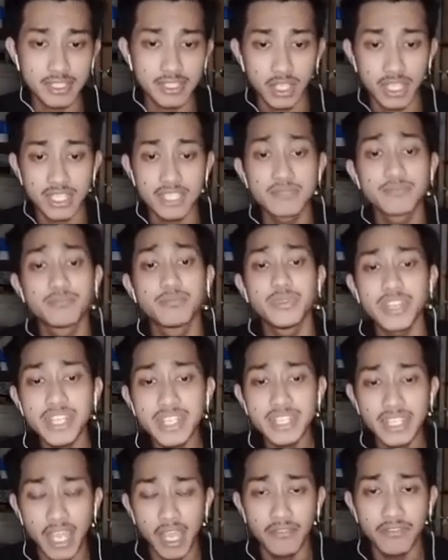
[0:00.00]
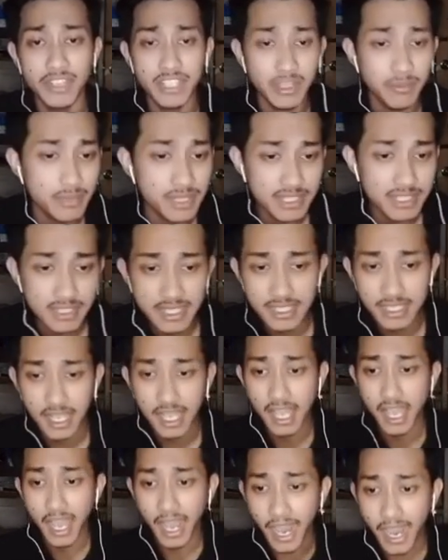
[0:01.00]
It's bring the everyday business
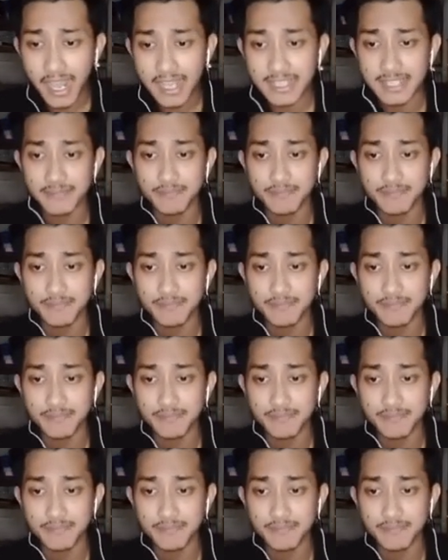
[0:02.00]
as